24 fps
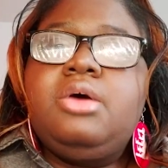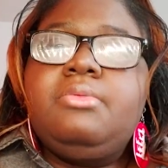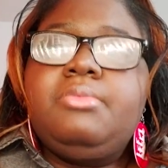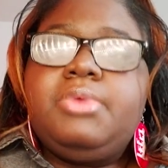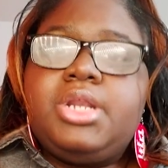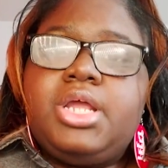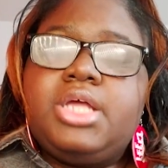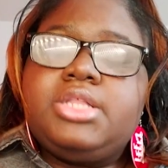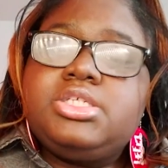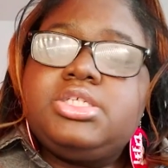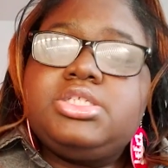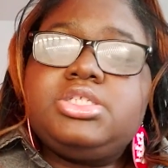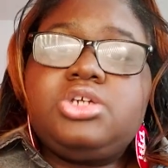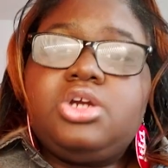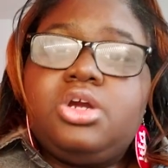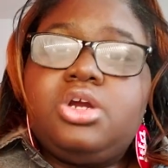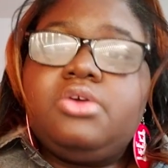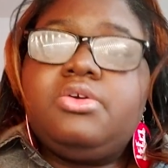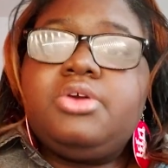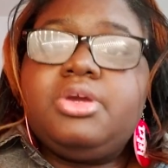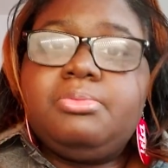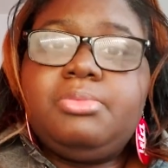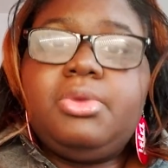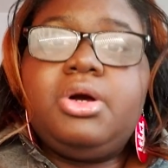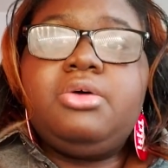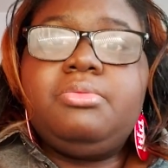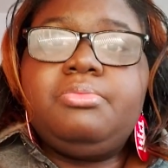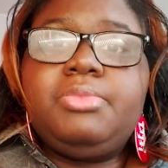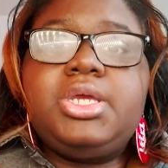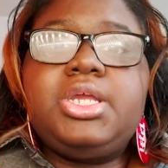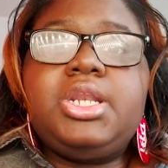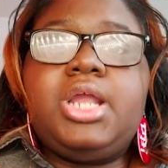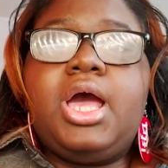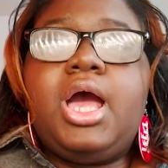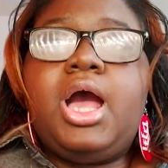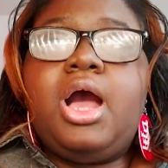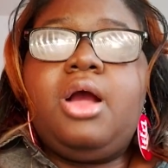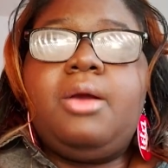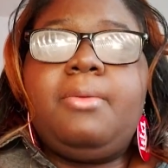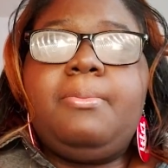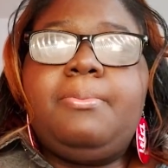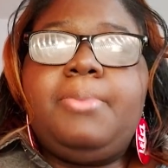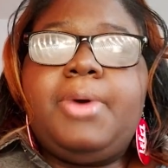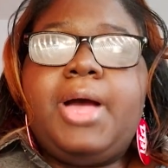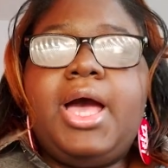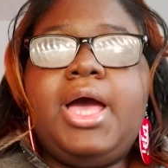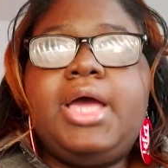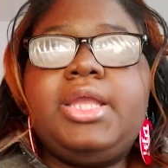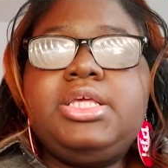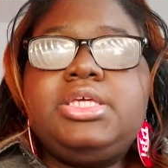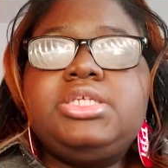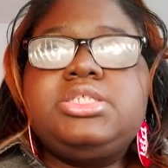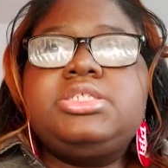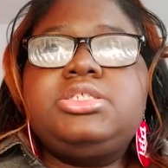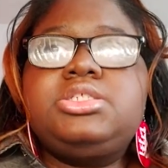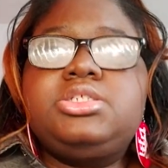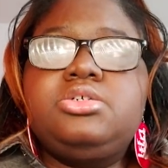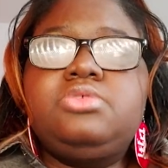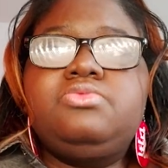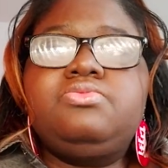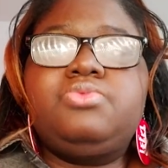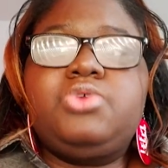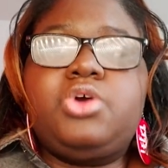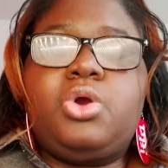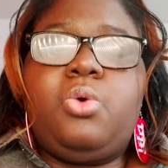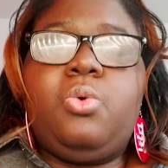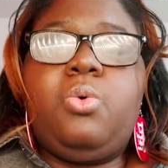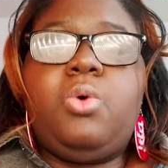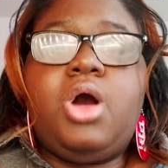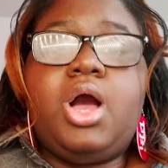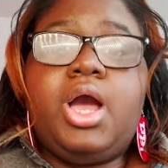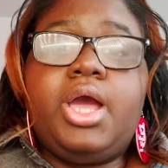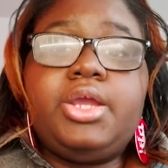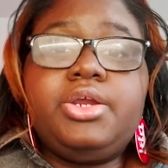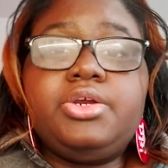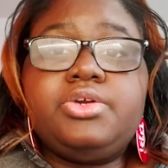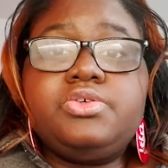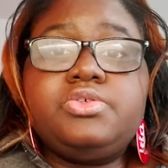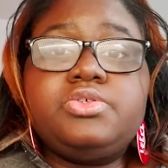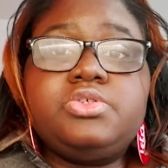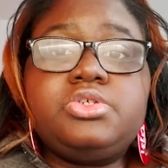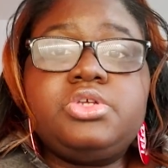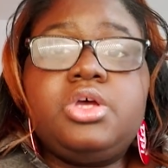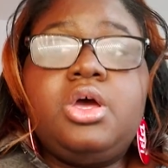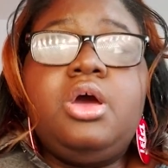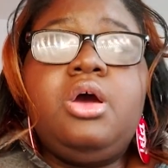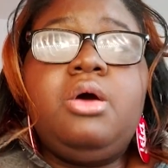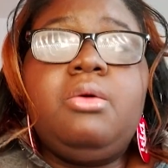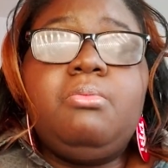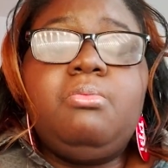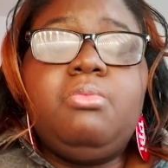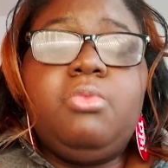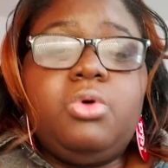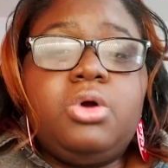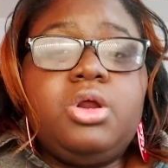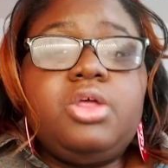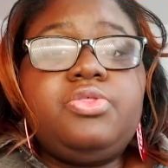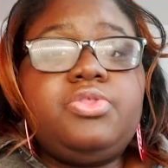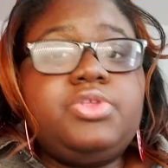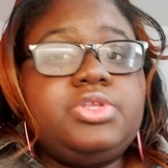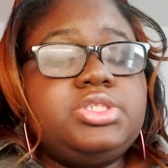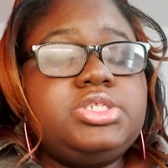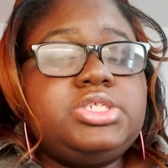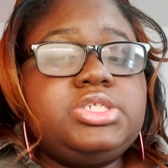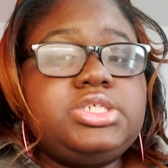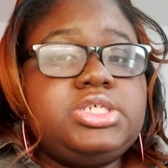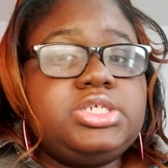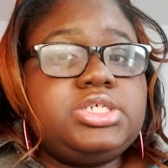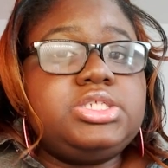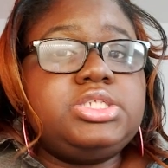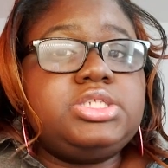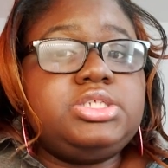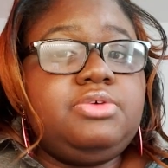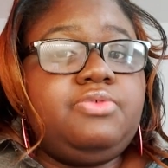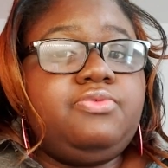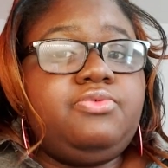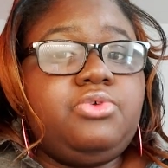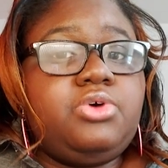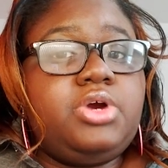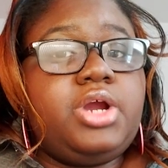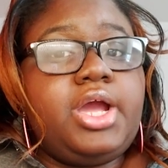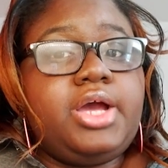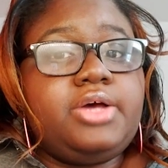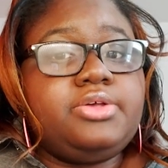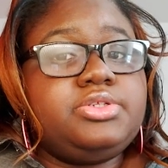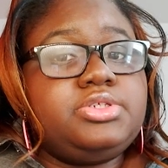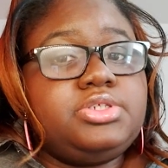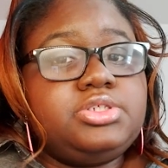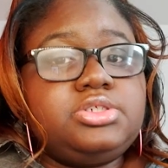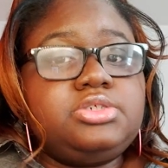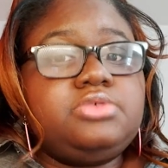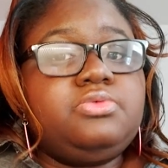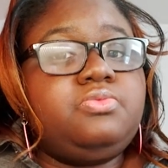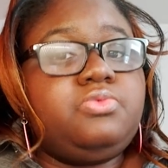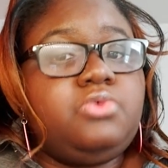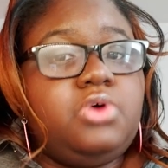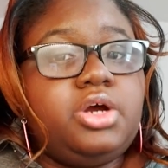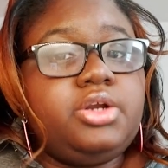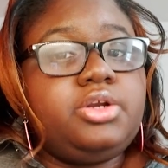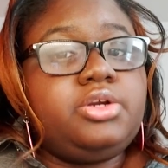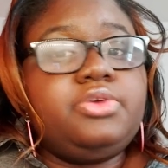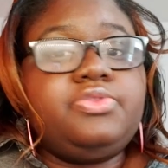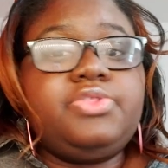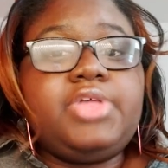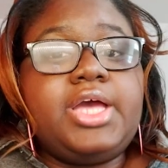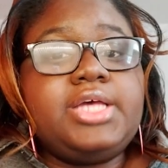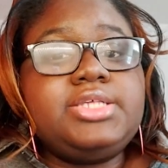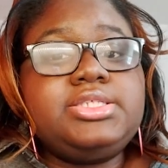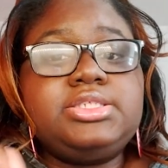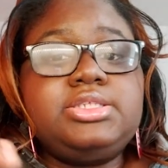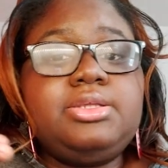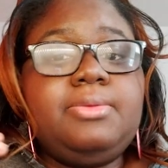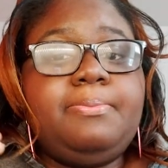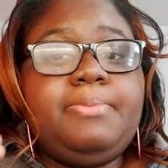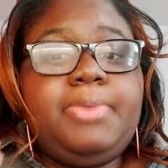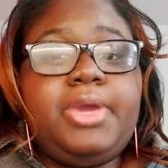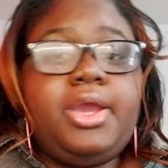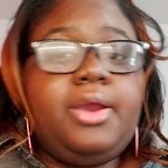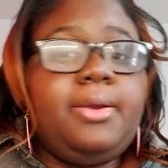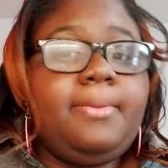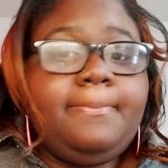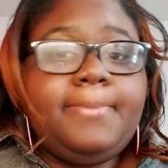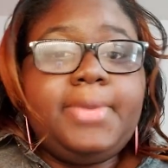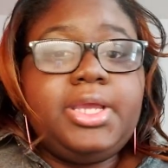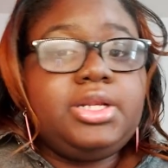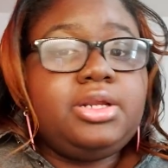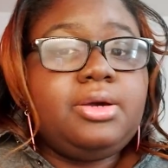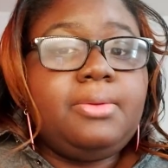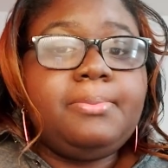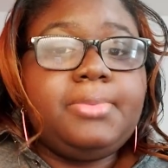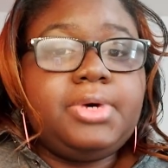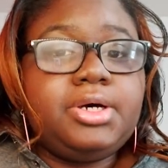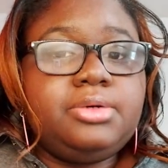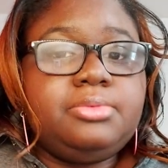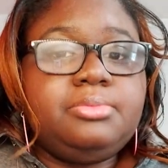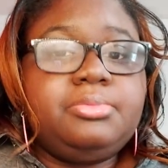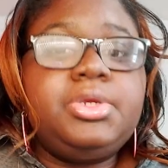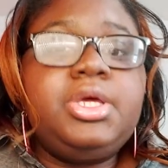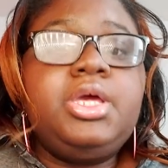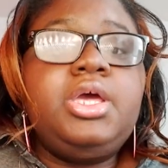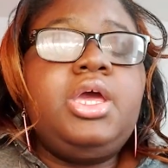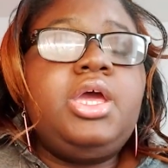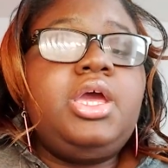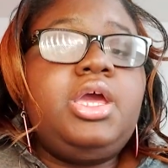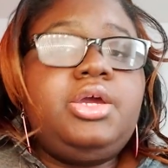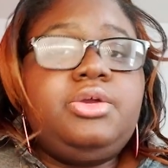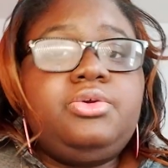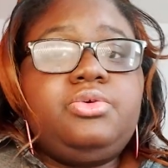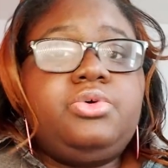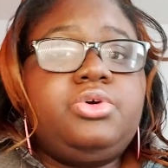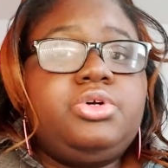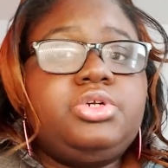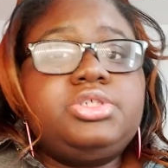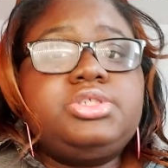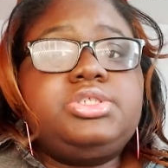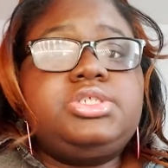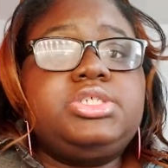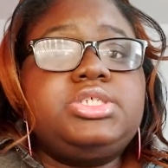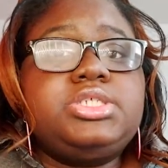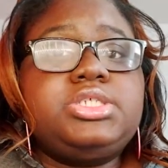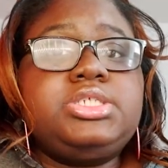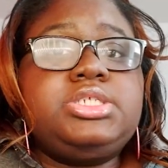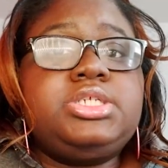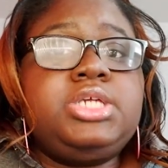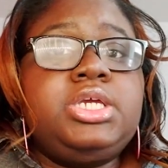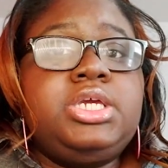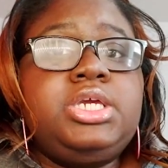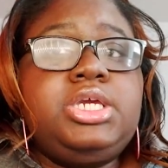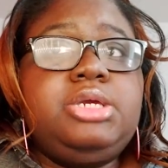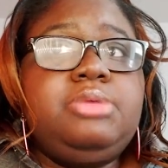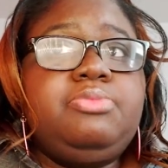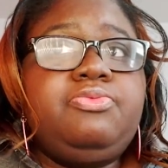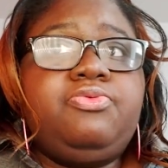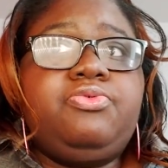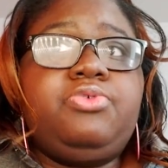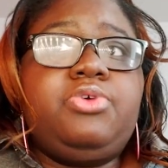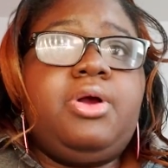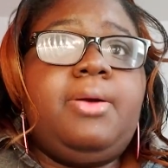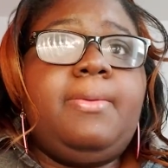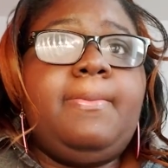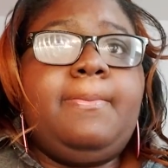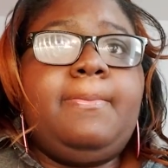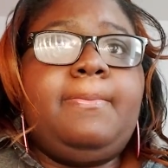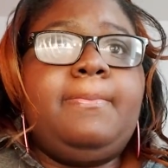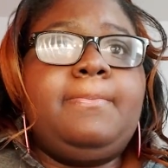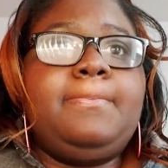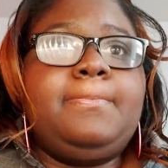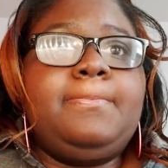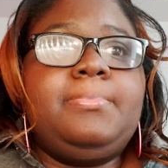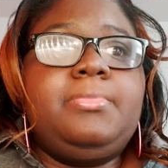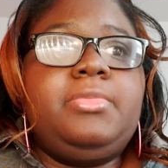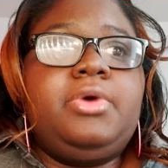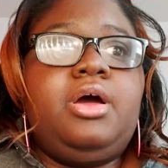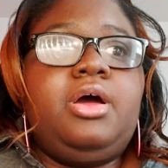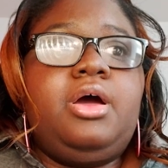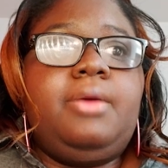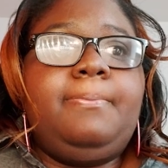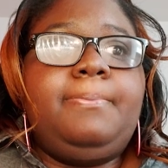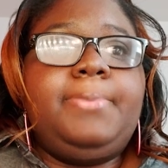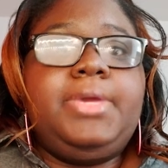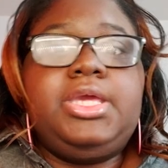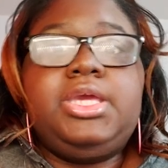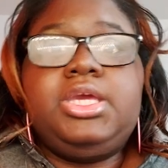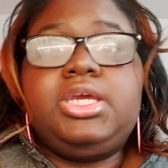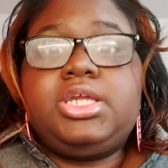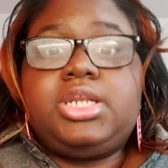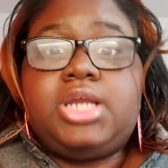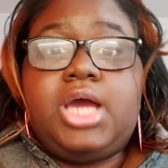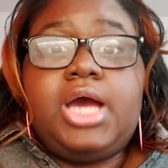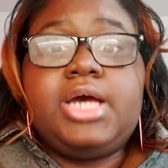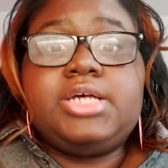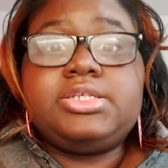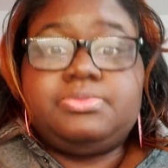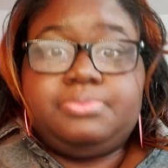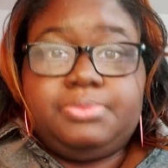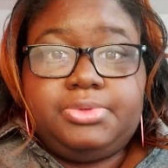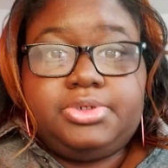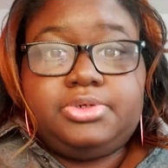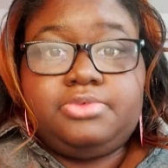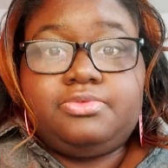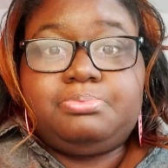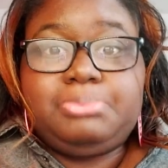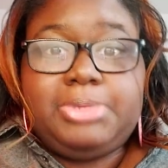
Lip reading: But at this current moment, our body still requires more than 64 ounces of water. That's the bare minimum in order to keep from being in a hospital.